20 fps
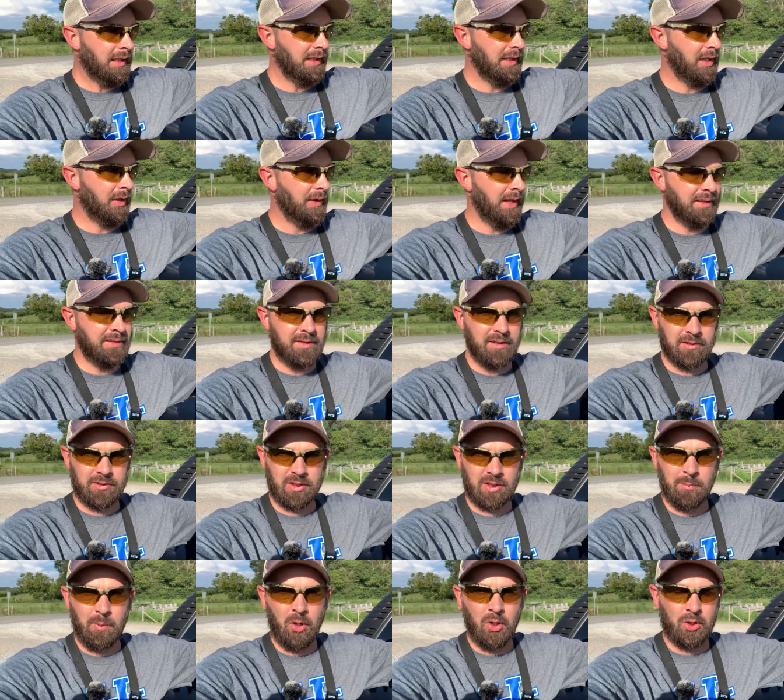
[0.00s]
you know, that's just
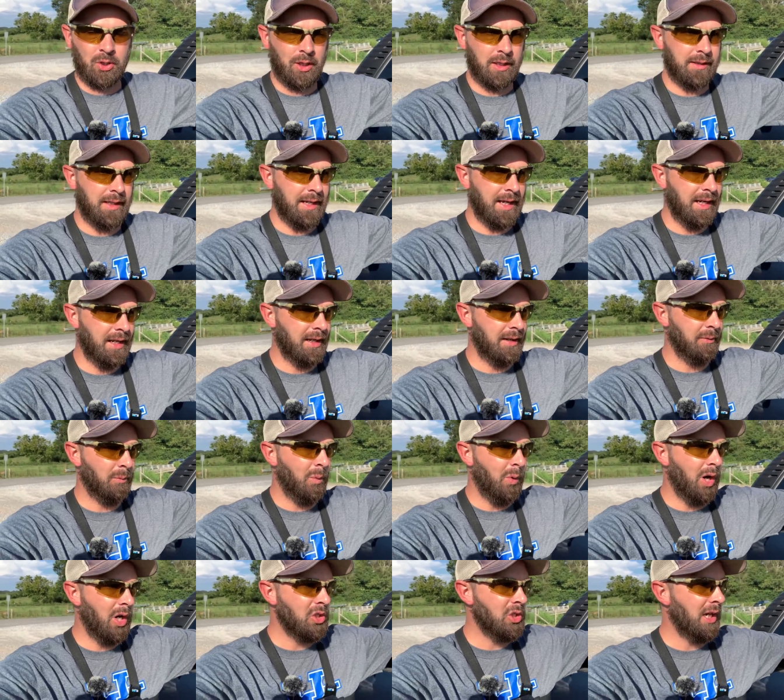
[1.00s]
a small creek. They kind of
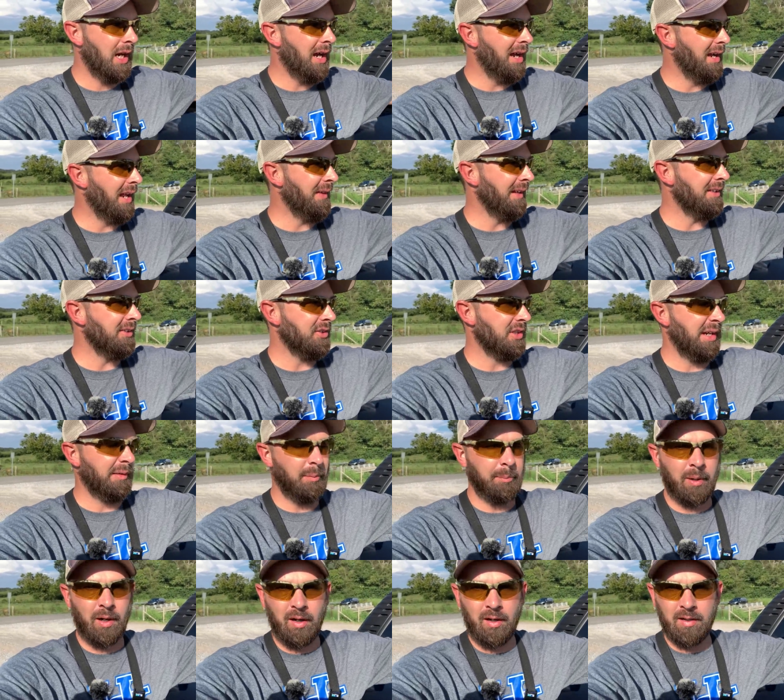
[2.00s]
wash out. And I think there's a
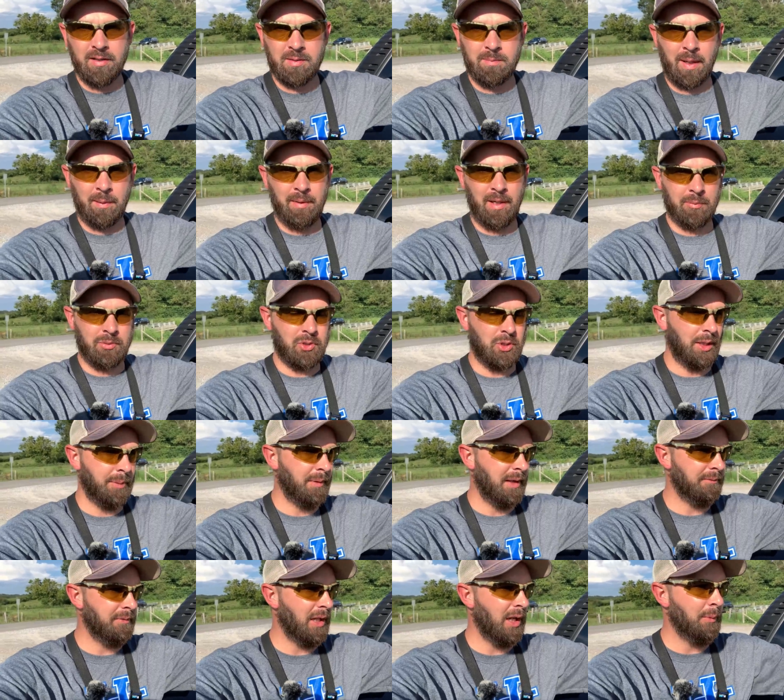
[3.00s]
couple ponds maybe upstream
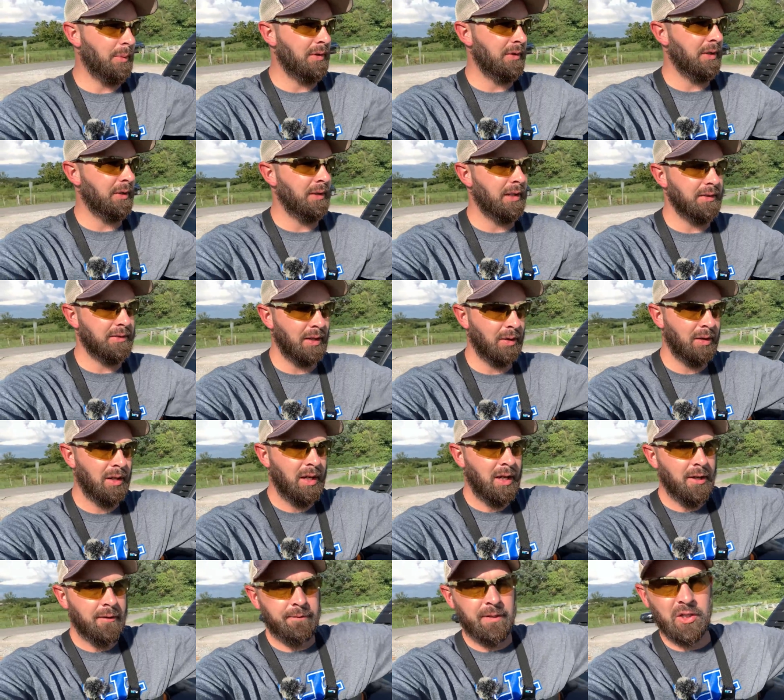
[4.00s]
that flow into it. So
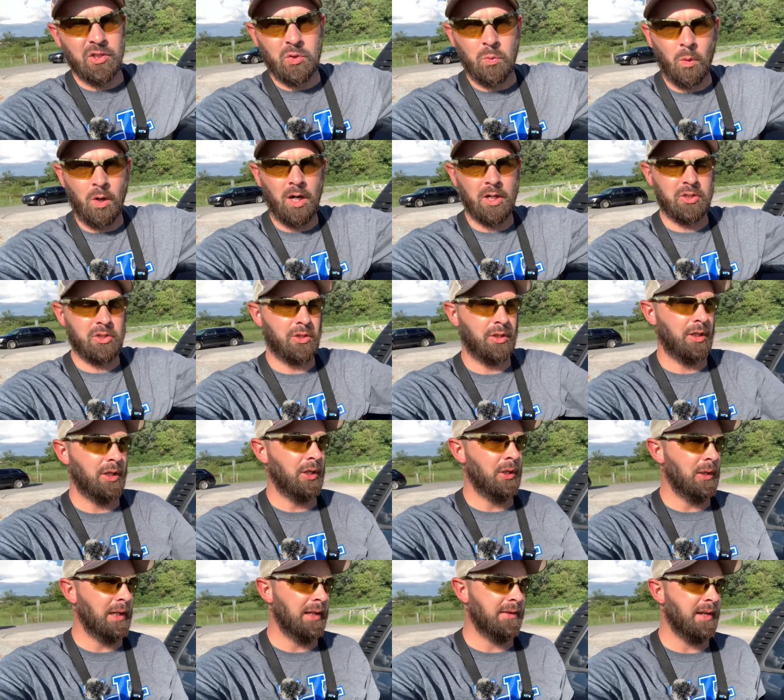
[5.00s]
fish wash
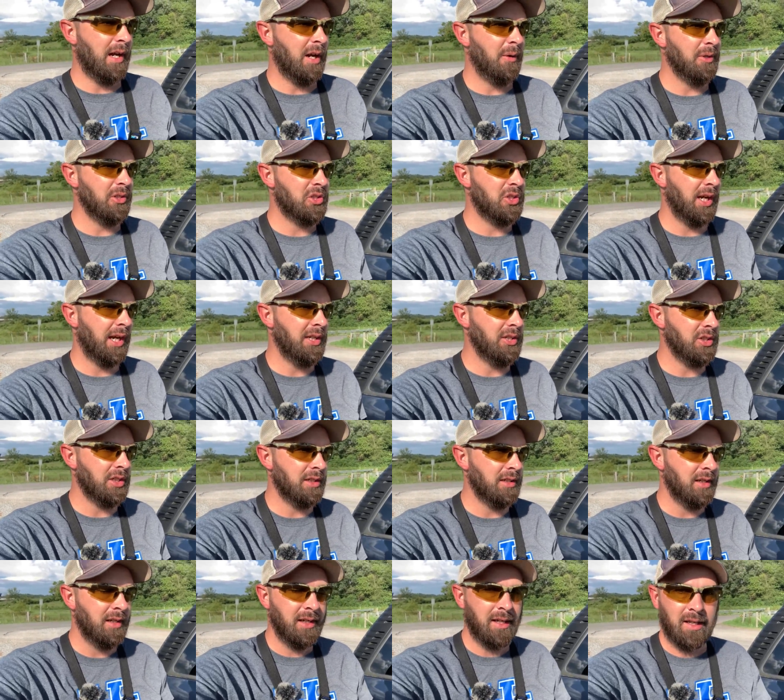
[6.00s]
through and it's always
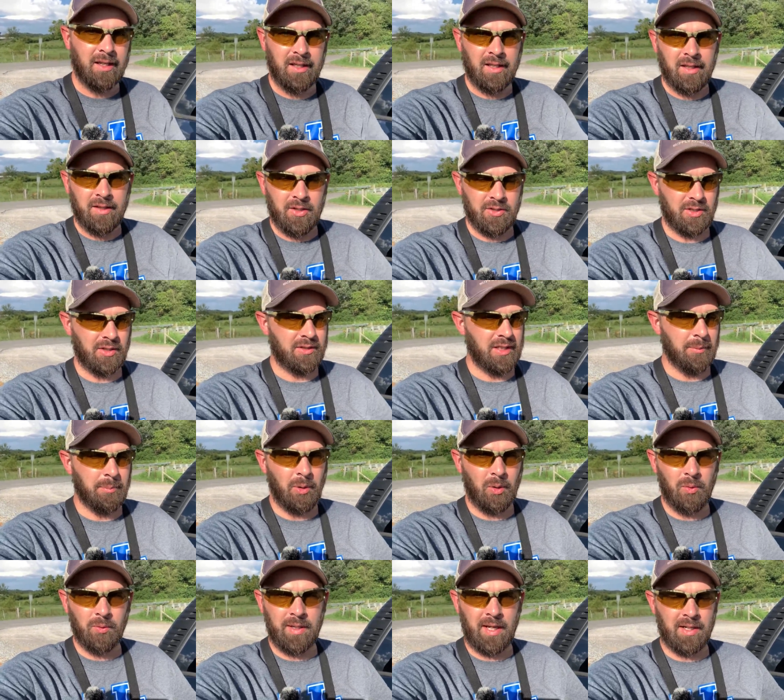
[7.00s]
changing. There's a deep
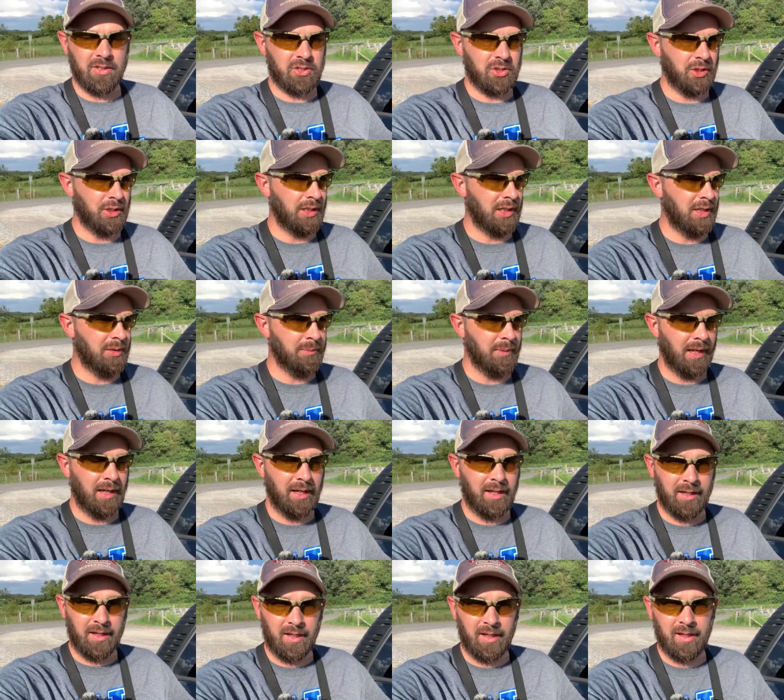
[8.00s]
hole downstream
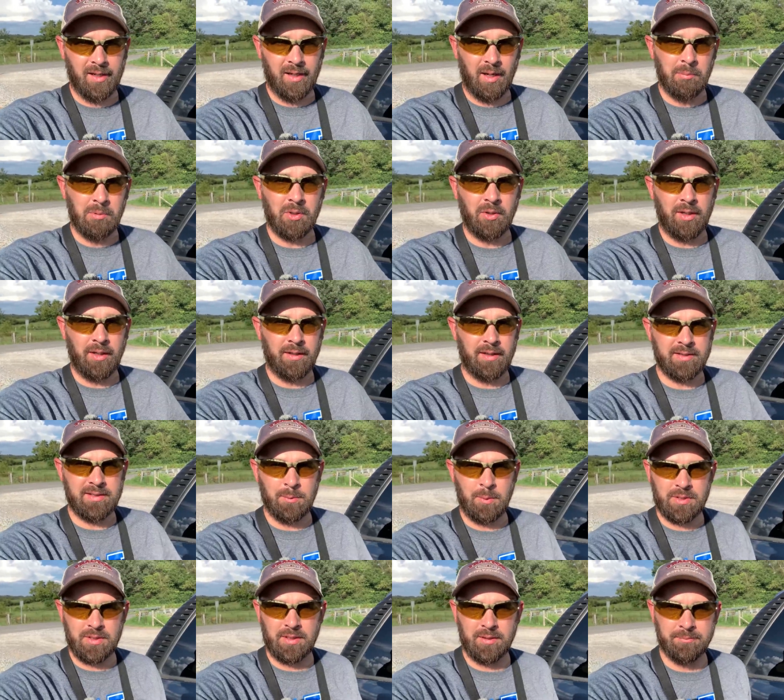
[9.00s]
and uh, I'm gonna go down there and see
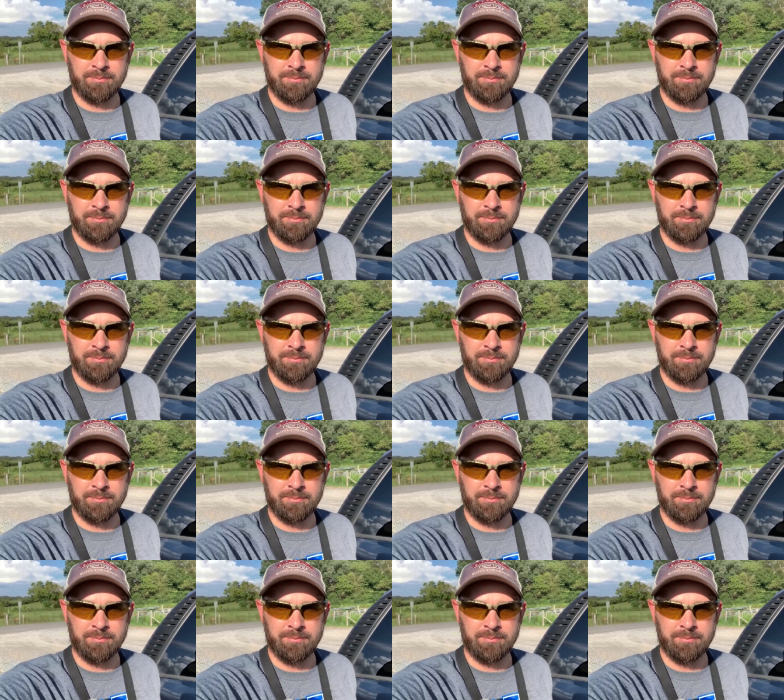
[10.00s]
what's in